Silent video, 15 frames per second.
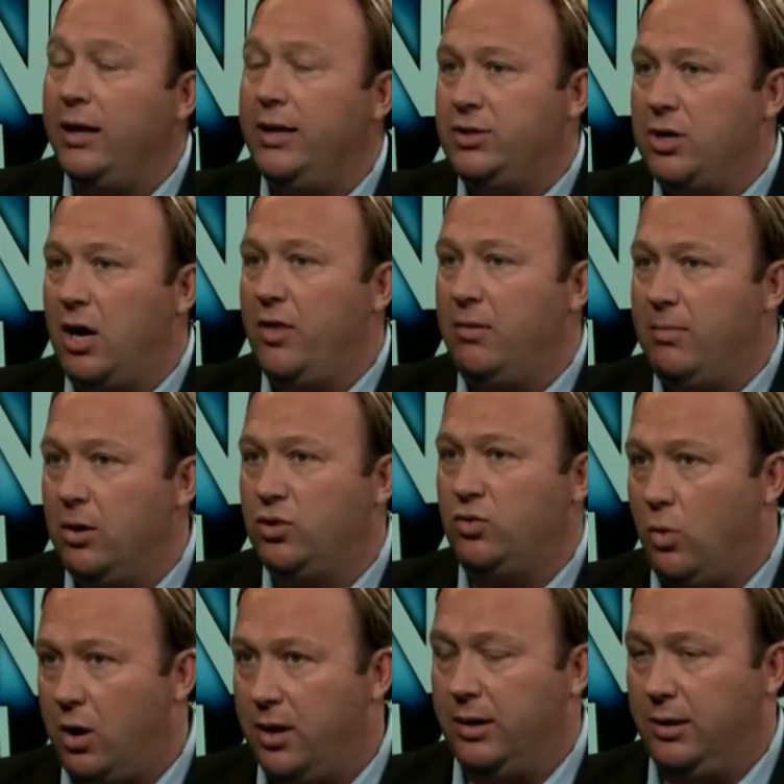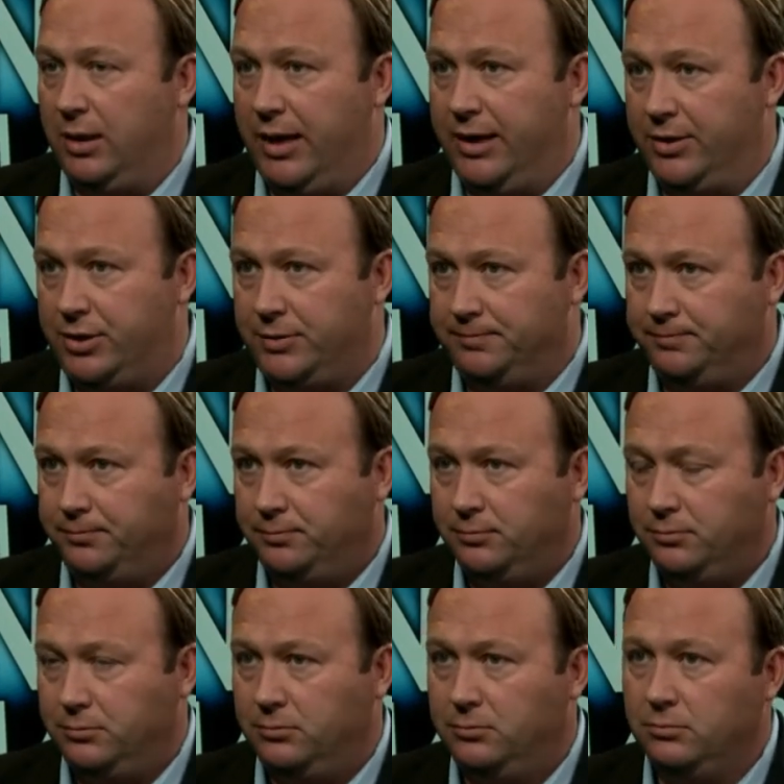he's on the most wanted list.
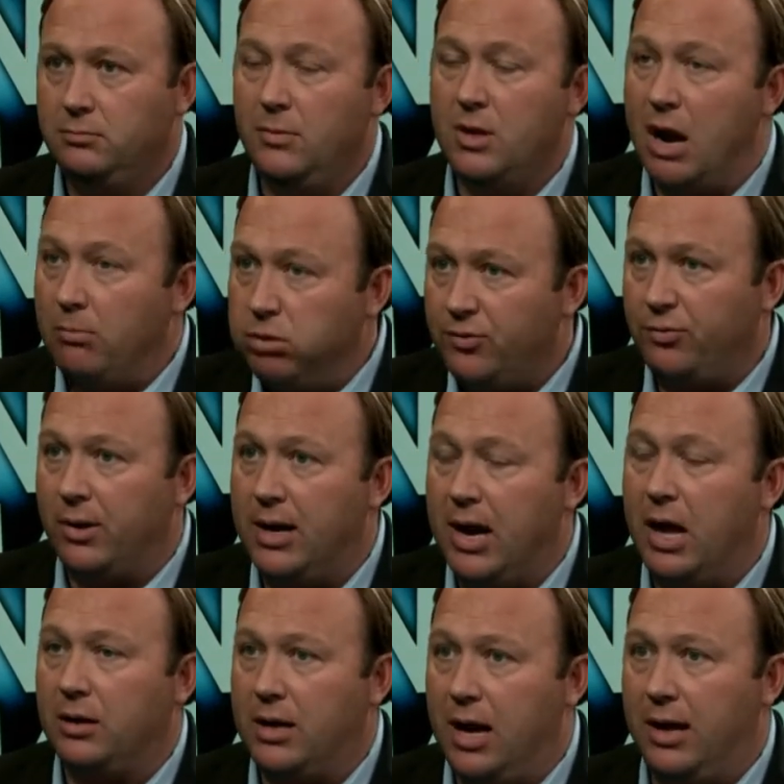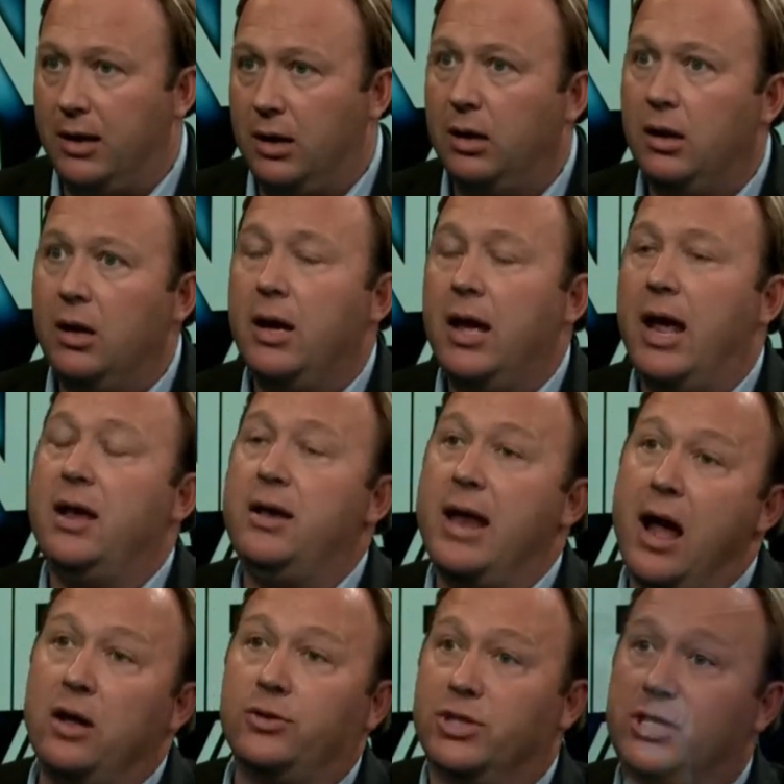Number three in al-Qaeda, and
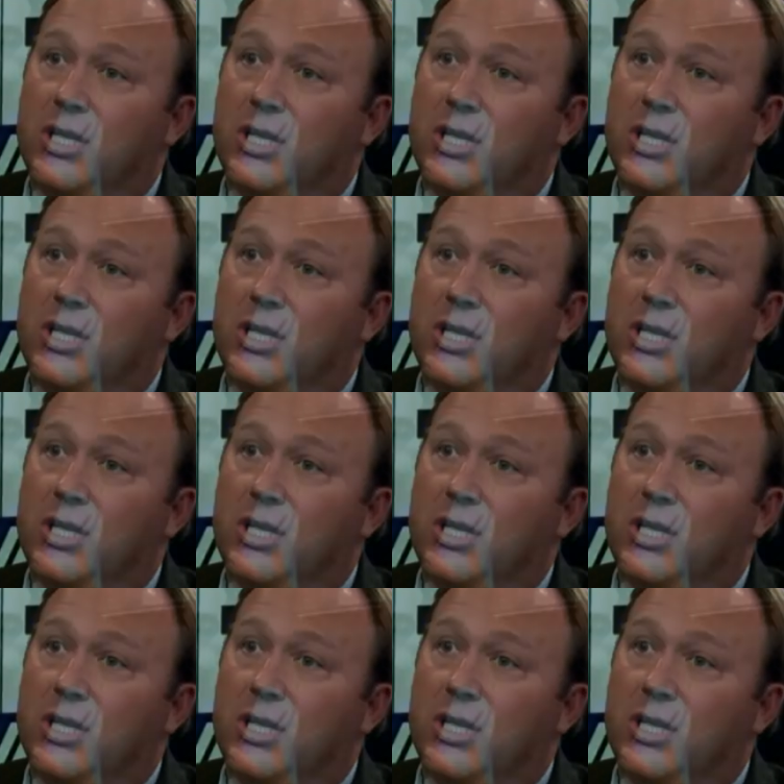now just